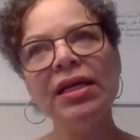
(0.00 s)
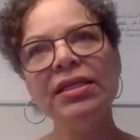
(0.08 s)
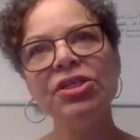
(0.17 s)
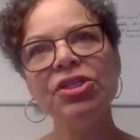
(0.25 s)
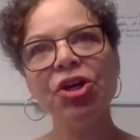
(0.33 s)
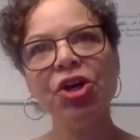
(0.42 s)

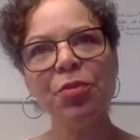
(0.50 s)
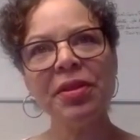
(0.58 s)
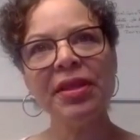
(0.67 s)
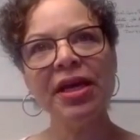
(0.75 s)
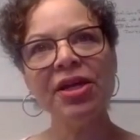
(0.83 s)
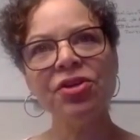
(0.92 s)

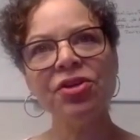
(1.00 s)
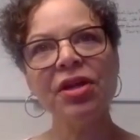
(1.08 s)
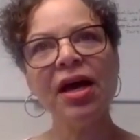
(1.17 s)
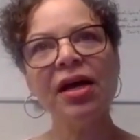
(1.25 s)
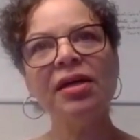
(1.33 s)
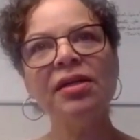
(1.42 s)
determine that
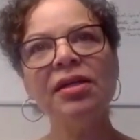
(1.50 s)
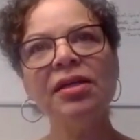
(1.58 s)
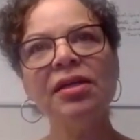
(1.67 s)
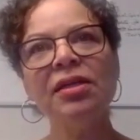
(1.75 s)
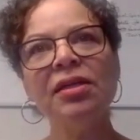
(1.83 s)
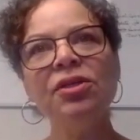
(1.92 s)

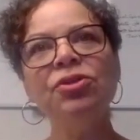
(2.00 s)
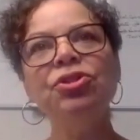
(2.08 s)
you